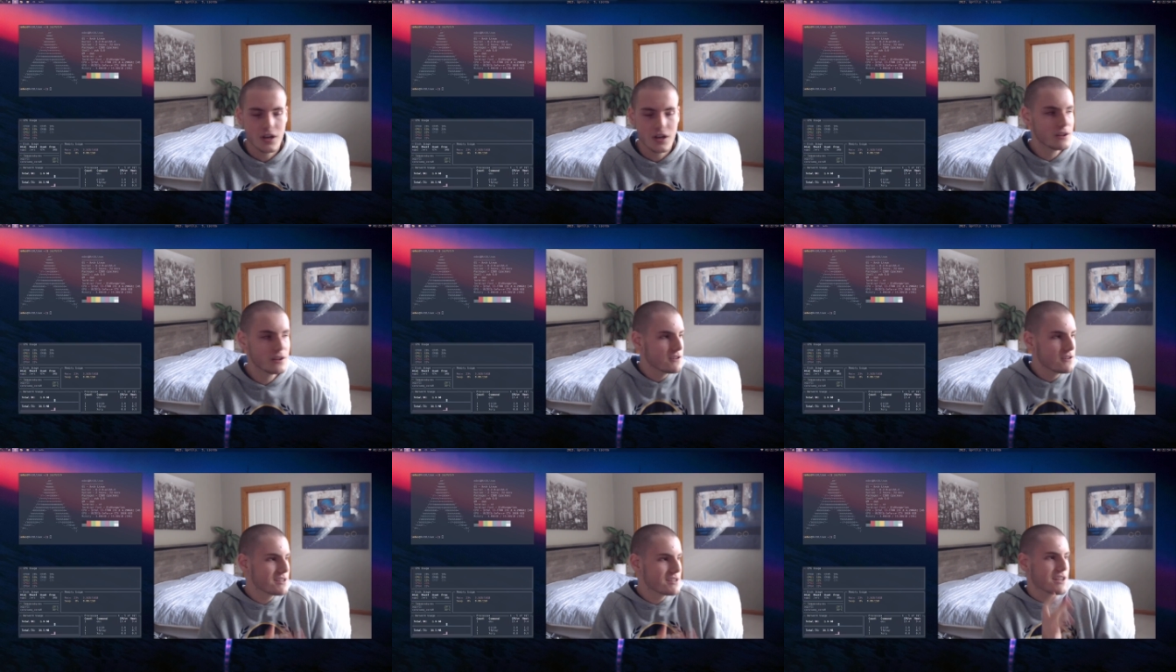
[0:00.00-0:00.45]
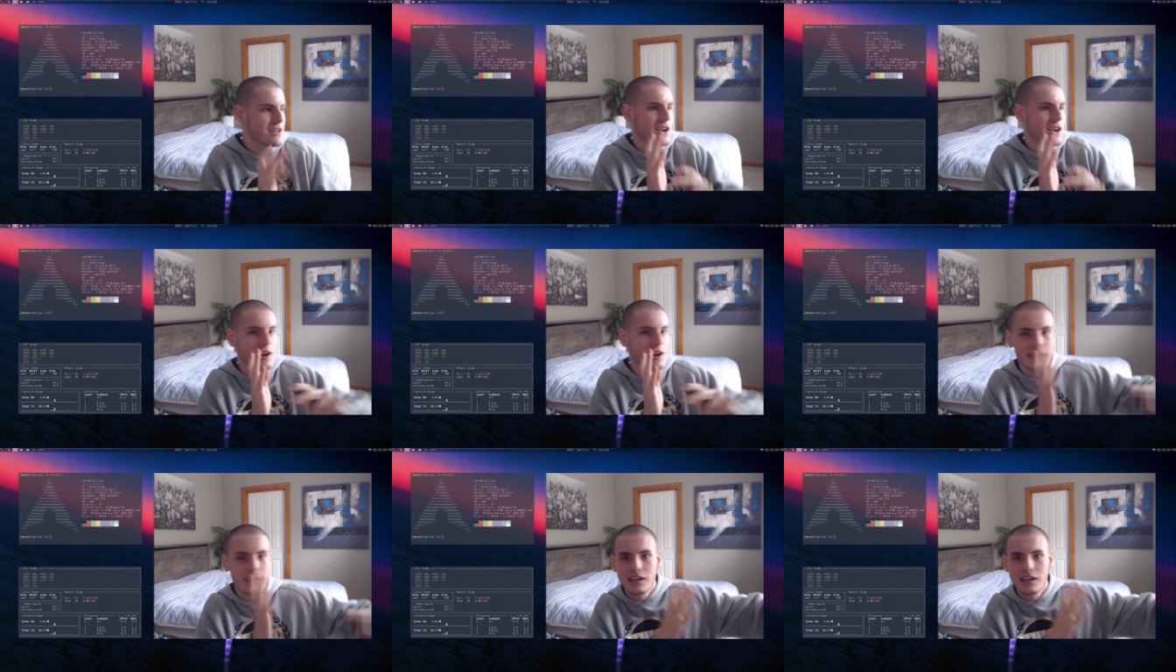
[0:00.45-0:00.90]
This is like
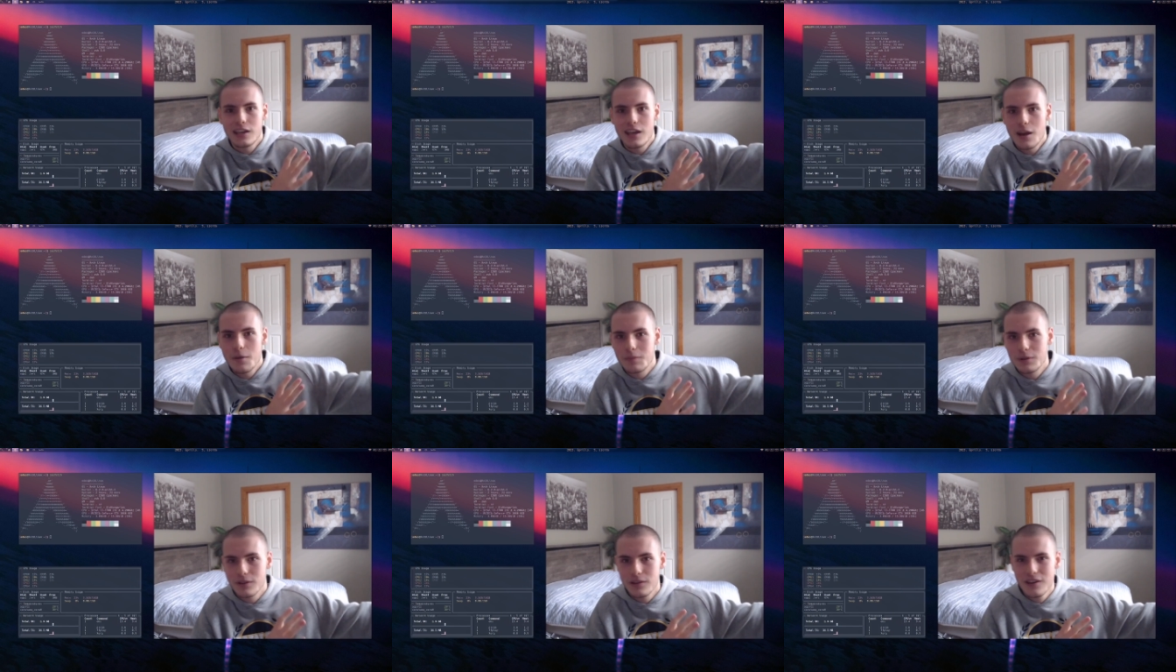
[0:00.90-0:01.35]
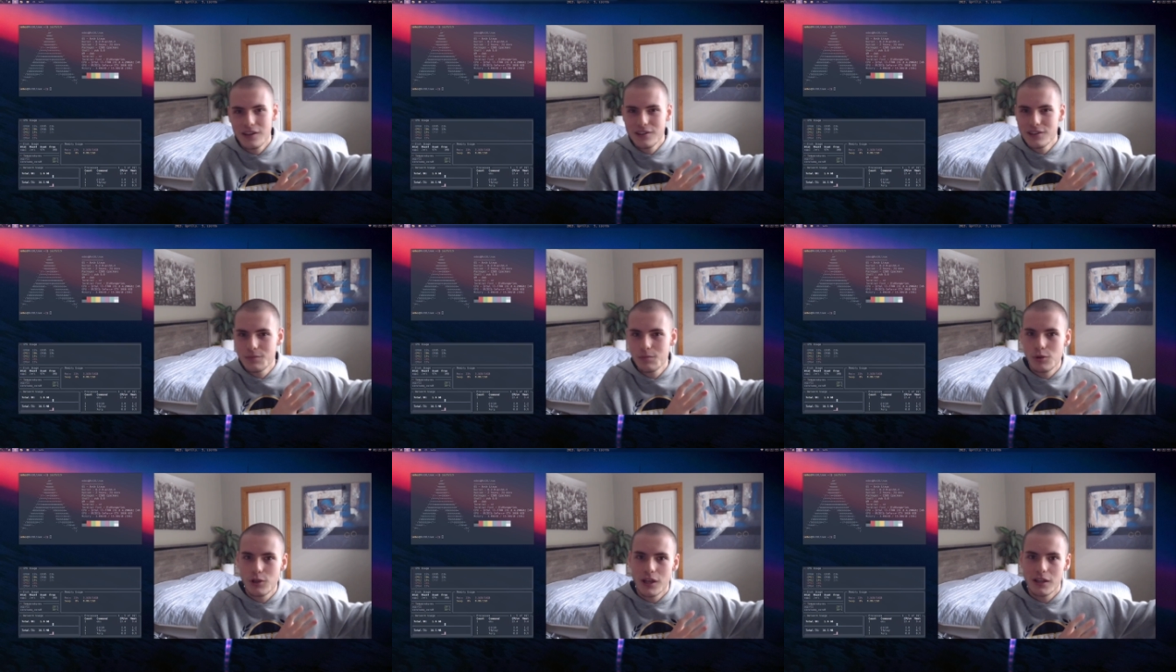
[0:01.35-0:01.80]
kind of getting out, but this
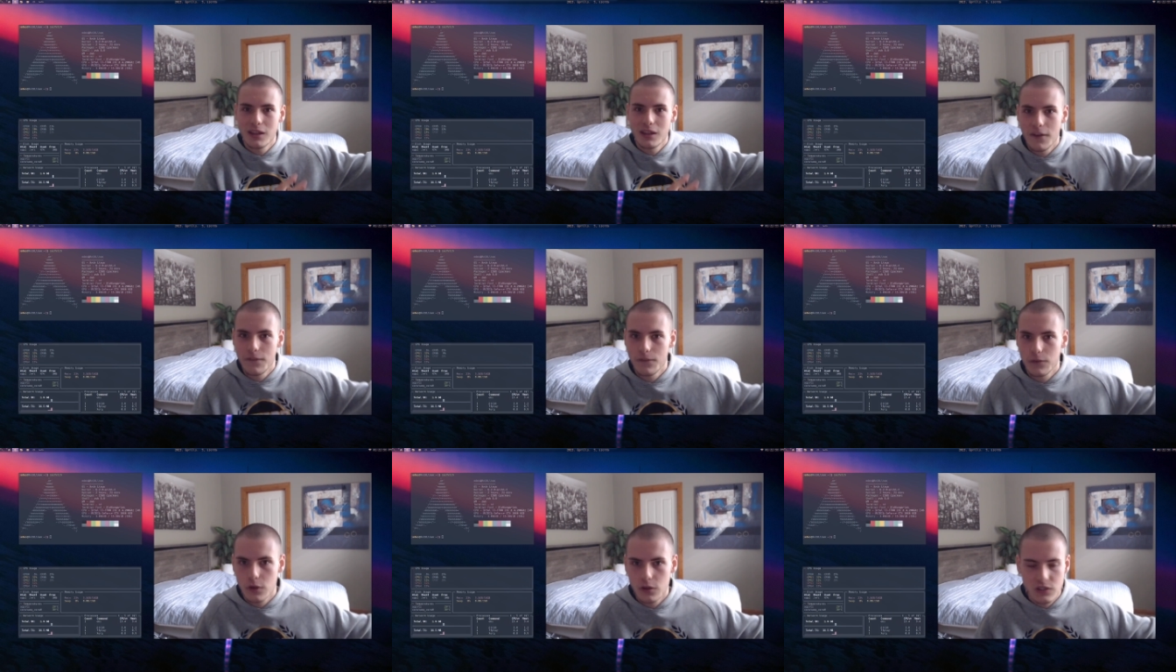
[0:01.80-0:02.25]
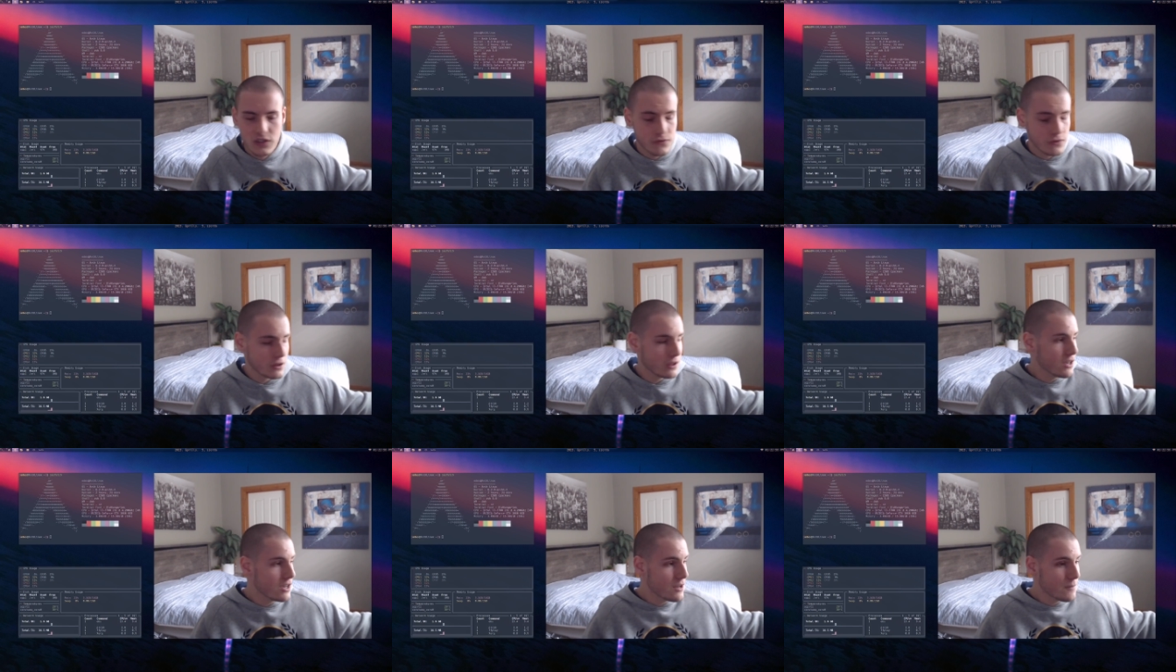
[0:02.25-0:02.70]
is more like life
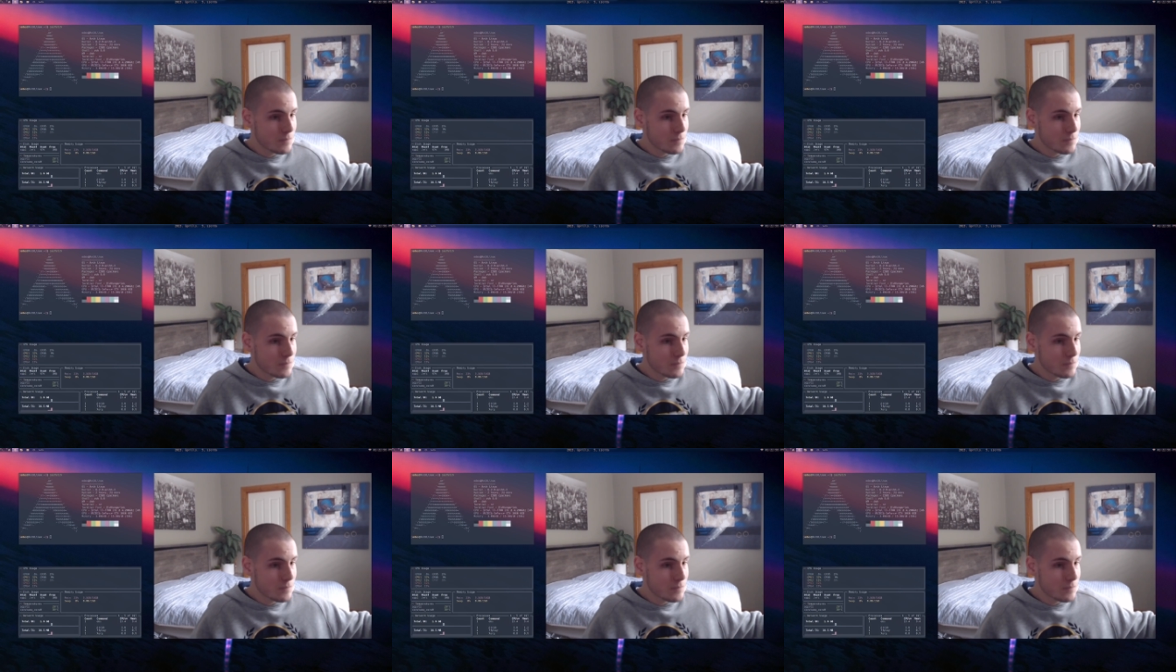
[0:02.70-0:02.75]
philosophy.